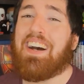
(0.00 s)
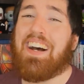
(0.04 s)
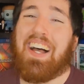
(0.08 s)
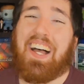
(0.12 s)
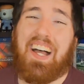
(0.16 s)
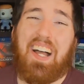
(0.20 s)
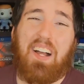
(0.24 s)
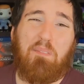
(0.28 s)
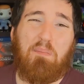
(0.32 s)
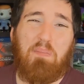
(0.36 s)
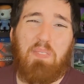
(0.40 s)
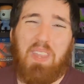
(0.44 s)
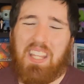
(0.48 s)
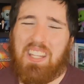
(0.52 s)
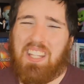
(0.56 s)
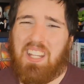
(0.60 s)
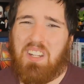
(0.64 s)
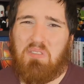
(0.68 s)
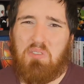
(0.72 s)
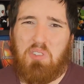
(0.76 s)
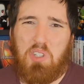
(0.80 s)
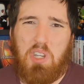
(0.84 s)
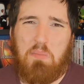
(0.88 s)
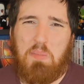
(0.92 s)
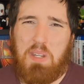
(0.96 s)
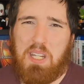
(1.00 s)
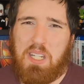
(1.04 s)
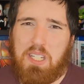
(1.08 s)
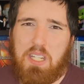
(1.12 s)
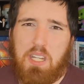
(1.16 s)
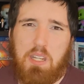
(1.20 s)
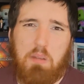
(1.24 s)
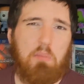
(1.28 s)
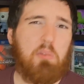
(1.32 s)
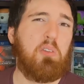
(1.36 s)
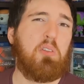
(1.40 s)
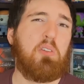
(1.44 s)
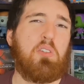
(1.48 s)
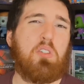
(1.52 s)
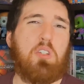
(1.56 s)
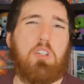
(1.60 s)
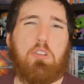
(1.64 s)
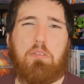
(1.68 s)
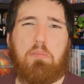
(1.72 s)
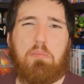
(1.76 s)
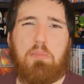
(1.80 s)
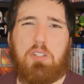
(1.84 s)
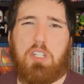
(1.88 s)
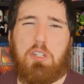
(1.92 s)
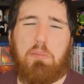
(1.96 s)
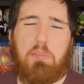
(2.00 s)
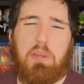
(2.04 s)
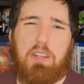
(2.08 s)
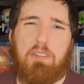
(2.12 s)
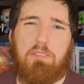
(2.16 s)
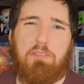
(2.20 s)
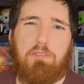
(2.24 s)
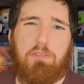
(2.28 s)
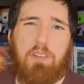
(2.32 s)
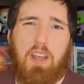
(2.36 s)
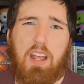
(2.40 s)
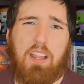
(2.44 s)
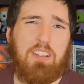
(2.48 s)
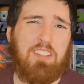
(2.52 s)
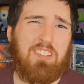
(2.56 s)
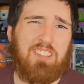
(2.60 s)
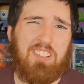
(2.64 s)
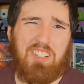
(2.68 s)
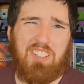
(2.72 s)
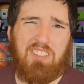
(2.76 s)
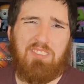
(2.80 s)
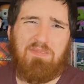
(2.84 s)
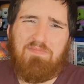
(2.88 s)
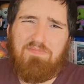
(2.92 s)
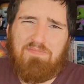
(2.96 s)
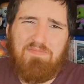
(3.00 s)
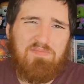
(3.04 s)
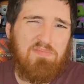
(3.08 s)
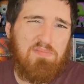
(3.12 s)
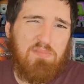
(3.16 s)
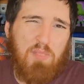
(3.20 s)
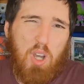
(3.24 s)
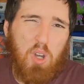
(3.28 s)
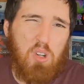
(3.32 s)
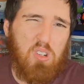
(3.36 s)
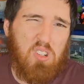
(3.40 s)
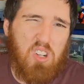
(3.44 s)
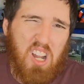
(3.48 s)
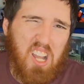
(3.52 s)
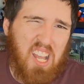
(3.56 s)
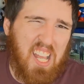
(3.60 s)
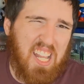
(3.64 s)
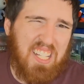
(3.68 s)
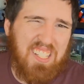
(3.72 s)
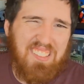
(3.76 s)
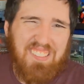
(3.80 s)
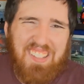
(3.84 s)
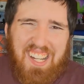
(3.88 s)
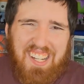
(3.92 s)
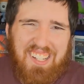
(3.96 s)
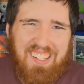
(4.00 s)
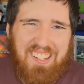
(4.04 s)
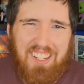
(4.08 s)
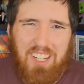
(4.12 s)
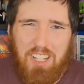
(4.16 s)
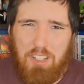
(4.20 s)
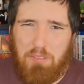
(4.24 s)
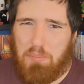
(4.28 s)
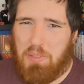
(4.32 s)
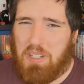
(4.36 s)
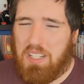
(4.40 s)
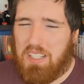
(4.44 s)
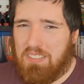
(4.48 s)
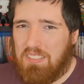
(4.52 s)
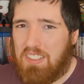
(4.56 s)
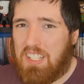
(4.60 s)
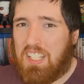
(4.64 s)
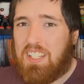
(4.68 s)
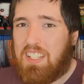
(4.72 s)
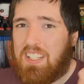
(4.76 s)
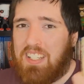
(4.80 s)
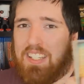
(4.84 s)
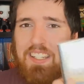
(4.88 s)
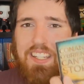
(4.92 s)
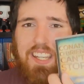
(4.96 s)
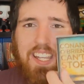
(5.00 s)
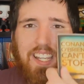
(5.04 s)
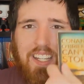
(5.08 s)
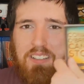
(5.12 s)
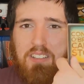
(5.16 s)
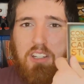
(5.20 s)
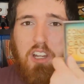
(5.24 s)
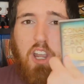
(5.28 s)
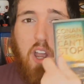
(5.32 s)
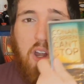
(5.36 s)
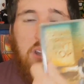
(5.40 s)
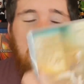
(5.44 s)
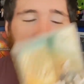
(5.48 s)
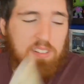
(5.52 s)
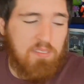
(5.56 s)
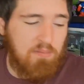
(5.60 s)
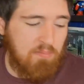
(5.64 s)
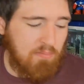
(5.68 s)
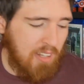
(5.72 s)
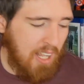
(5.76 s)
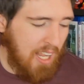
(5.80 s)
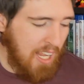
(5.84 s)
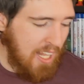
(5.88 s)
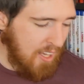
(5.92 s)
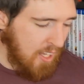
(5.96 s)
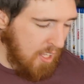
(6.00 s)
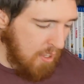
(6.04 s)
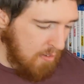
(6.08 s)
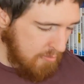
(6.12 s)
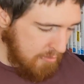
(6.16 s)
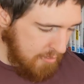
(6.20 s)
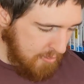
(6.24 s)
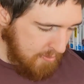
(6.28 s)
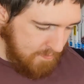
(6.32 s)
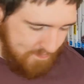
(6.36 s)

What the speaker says: and then Jimmy Kimmel and Jimmy Fallon are alright, I don't know, but yeah, Conan, I love.